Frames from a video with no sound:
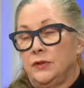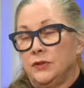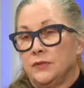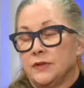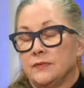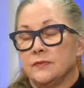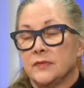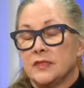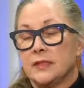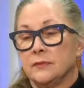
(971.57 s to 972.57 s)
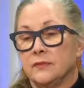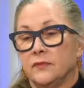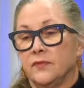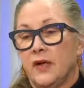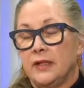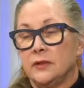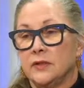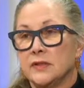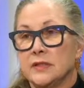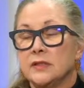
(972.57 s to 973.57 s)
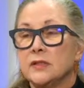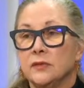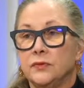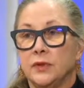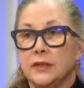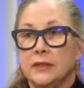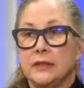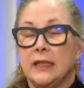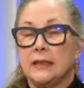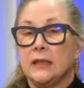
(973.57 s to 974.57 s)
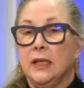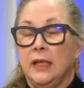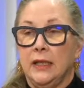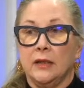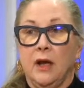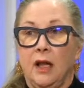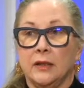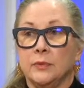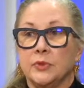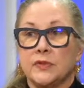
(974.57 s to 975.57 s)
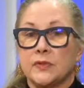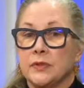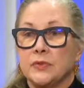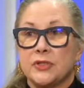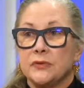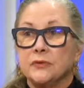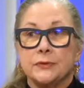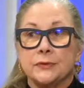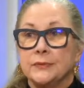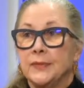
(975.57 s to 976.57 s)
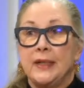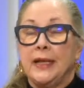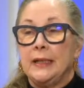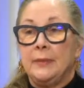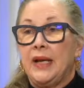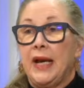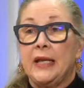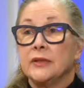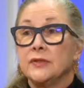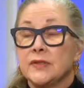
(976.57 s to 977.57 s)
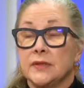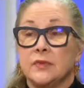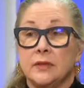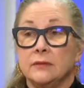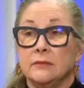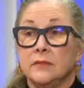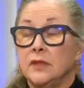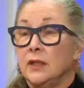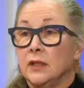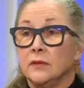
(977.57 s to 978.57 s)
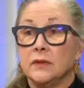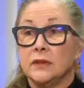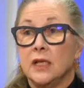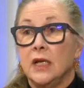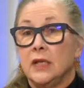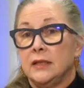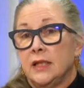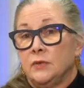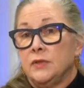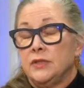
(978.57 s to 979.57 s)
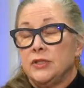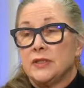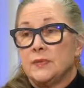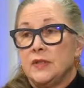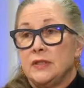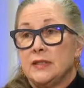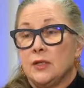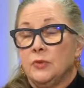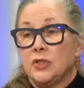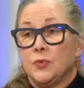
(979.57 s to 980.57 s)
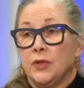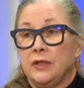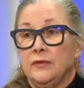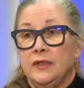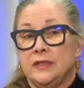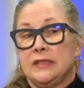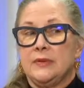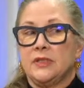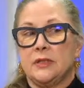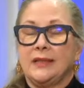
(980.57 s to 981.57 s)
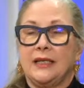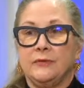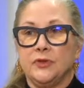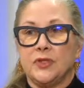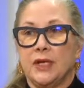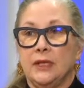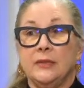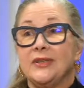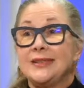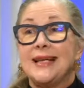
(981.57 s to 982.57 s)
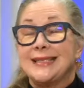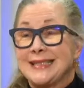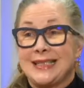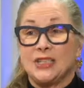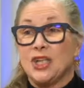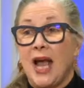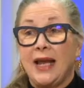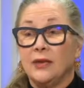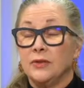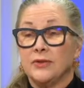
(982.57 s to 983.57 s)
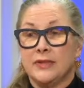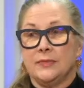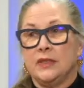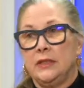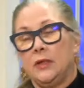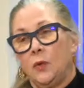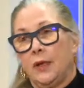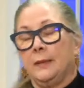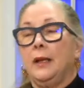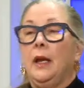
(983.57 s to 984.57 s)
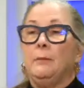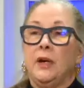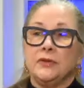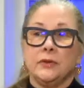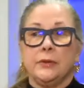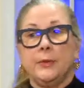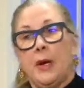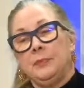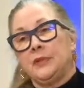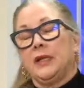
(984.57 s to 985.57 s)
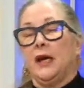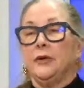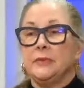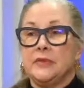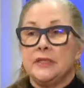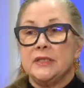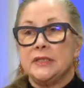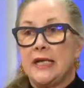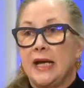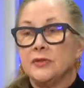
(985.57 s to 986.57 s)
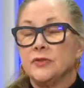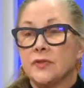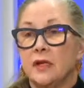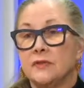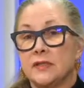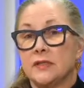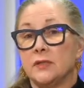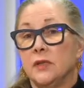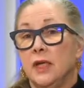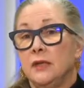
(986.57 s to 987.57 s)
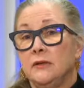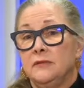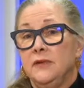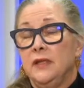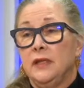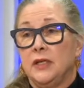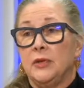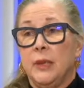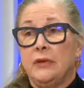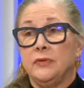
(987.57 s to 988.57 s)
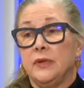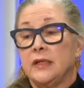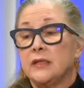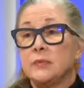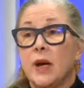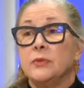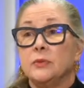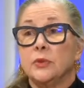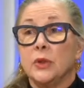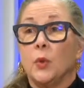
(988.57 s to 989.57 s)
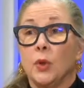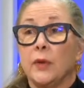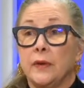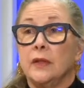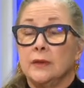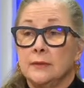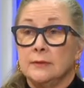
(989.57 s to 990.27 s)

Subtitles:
do some vitals and so forth, and then can call in a prescription for an antibiotic or something, that would just be so much more convenient, especially like if you're talking about a sick child or something. You don't want to bundle them up and cart them into the doctor's office. So the fee that you pay for that is probably worth it.